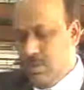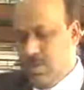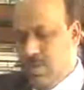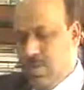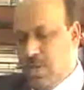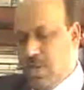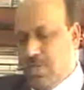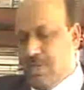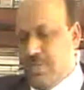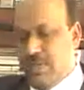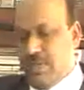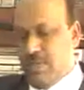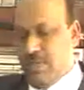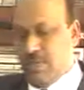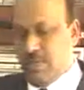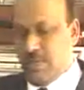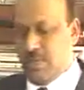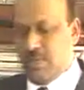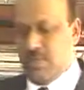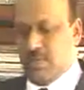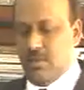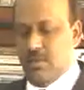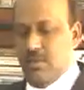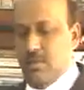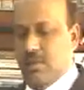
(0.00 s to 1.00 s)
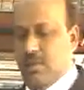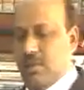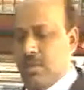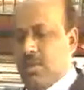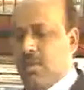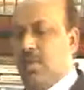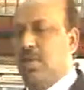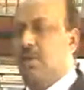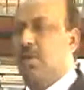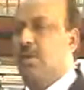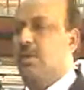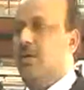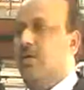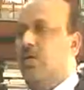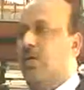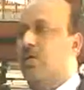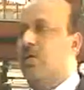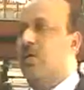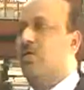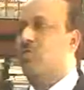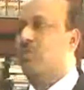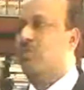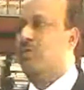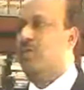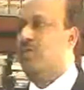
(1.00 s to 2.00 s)
I think in the
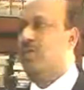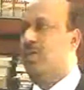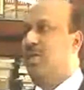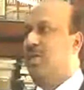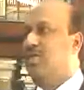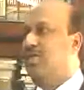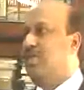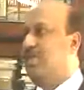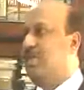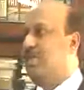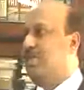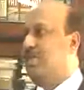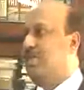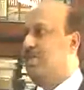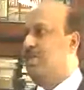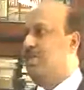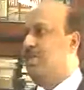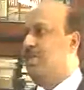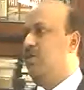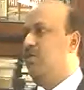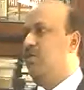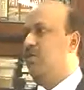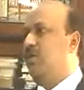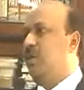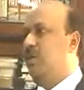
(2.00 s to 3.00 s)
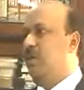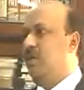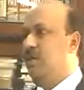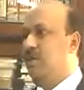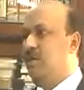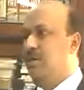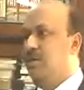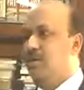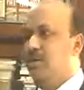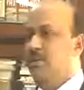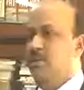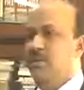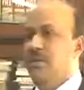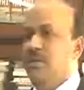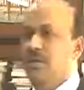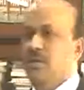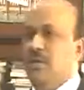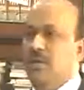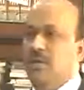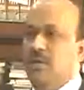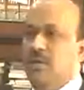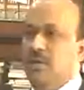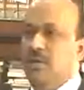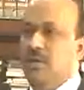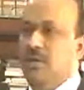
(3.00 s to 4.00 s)
other question answer session we will
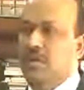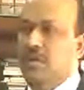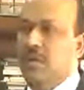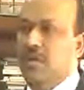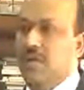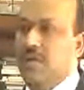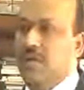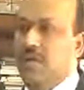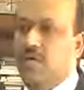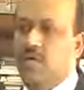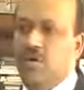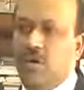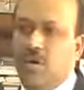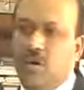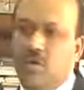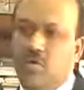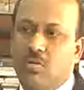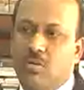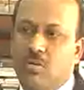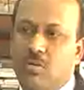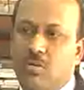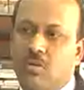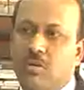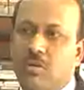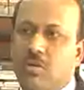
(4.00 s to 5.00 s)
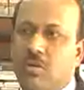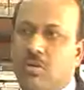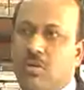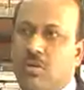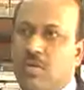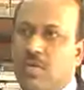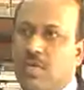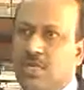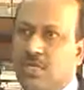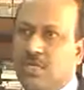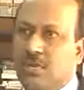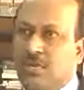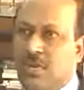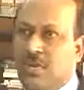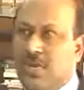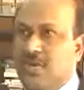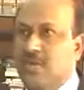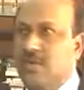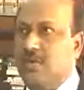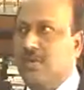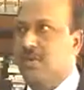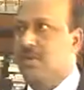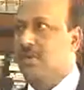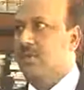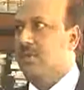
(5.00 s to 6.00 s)
take into account other
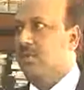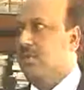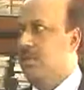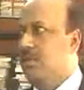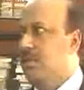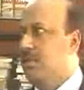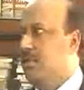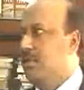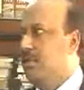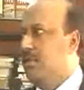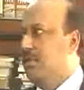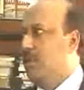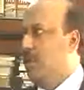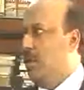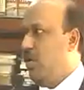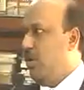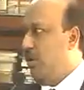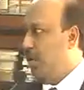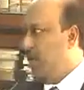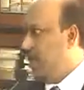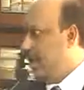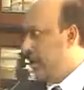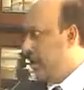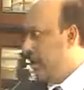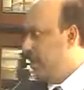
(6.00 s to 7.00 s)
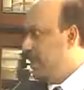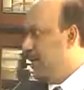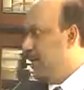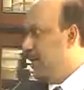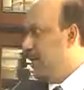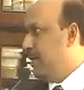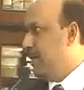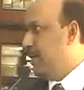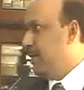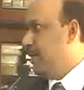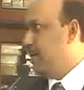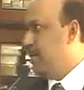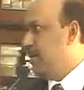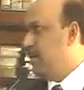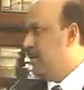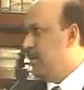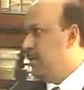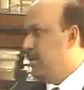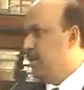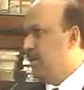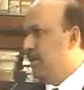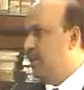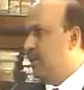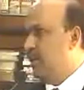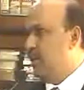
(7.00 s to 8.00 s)
aspects. Now I think
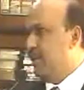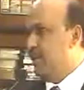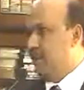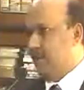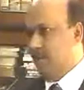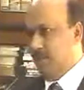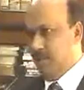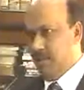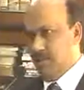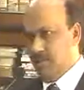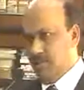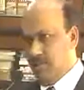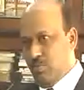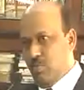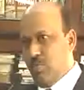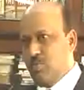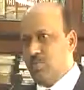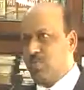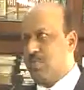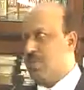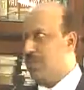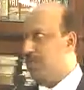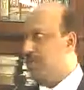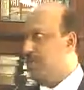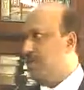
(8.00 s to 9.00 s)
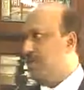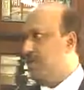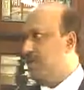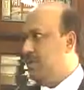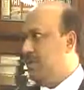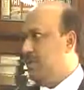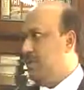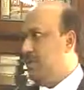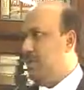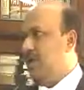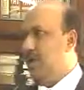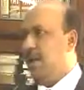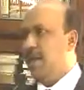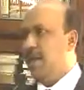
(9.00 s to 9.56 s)
in most of the, I